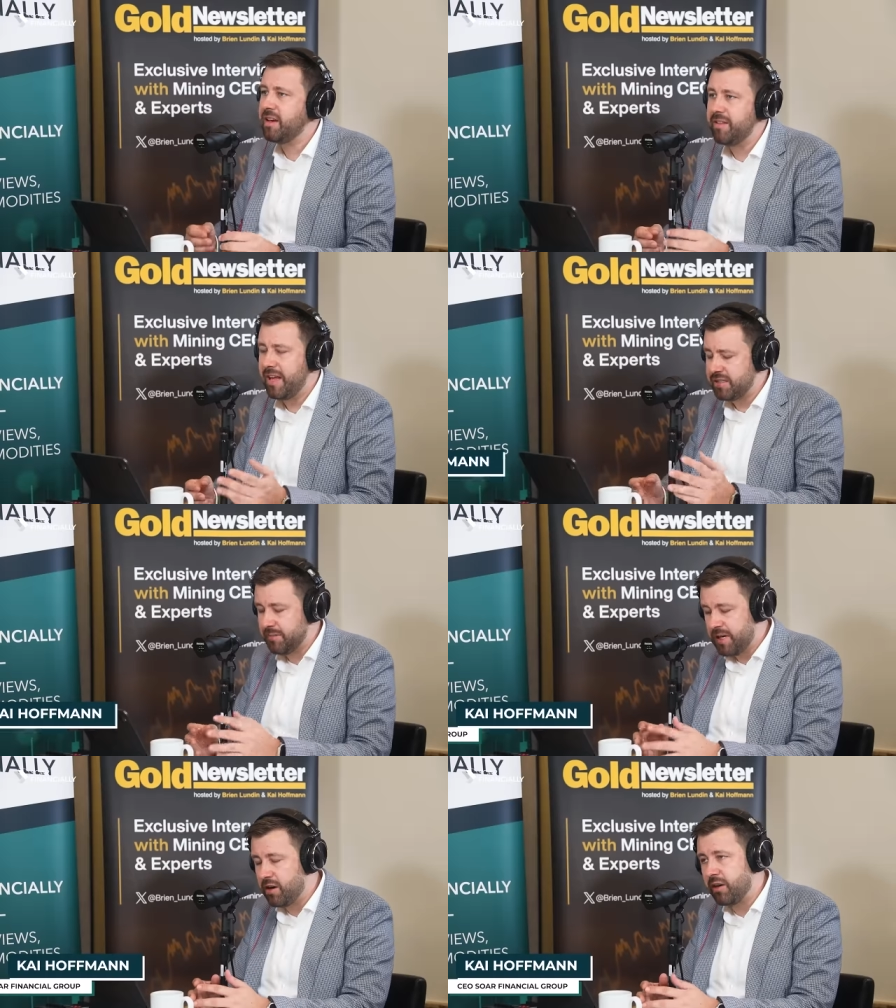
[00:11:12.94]
the
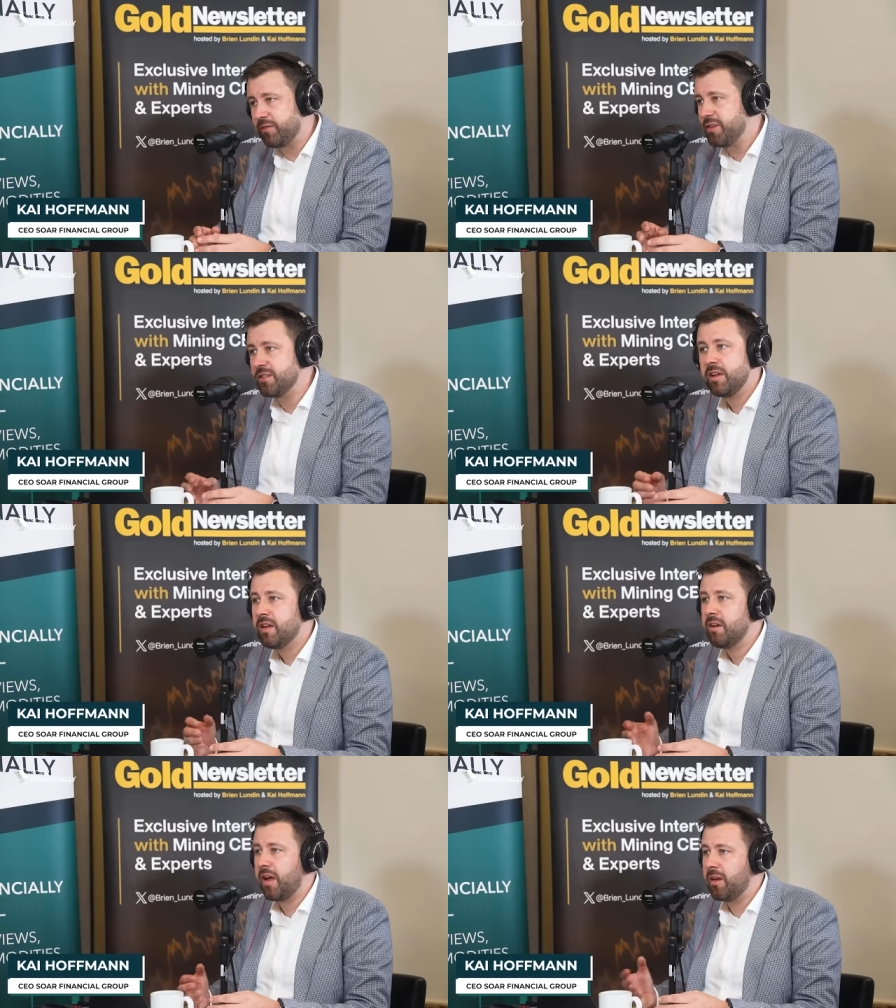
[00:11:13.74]
SME conference,
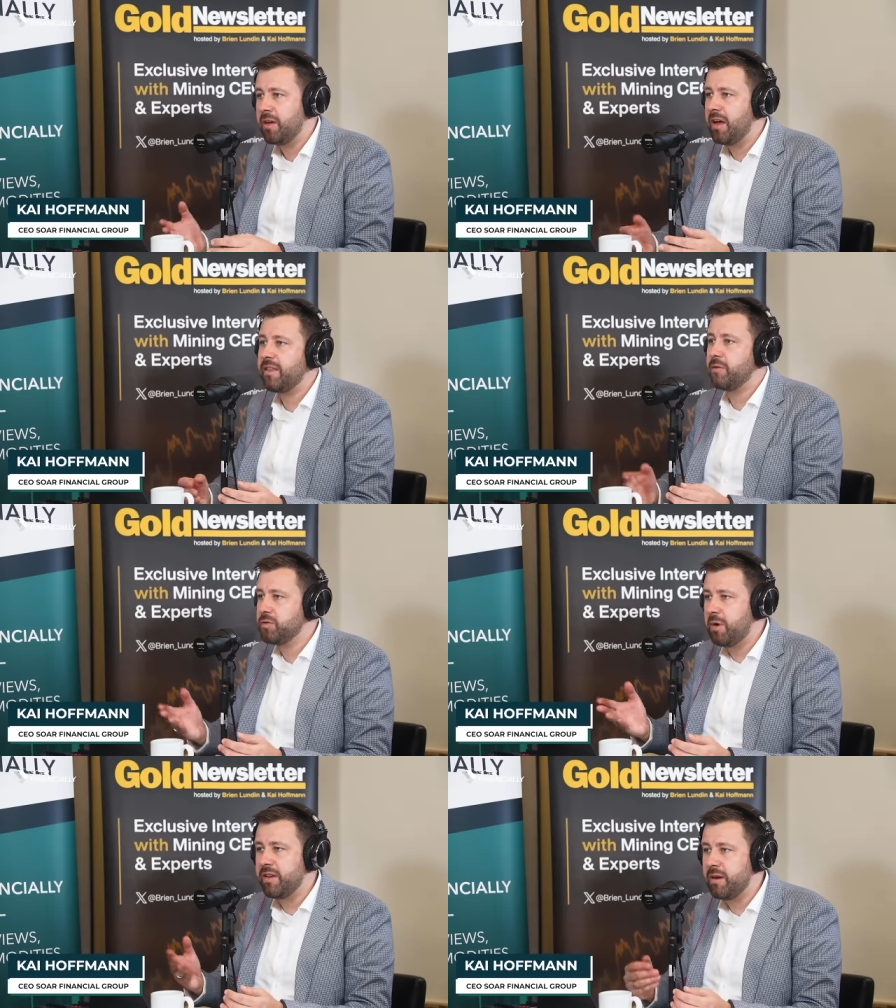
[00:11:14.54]
and I think it
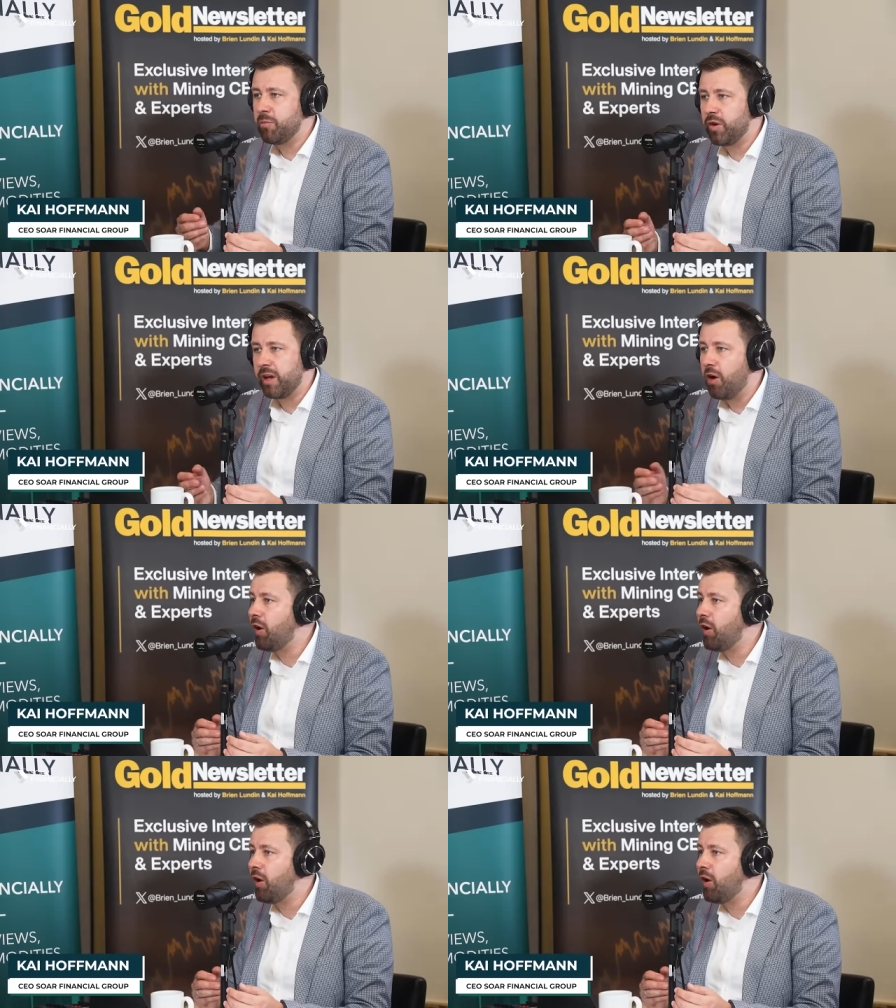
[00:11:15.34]
was Monday morning.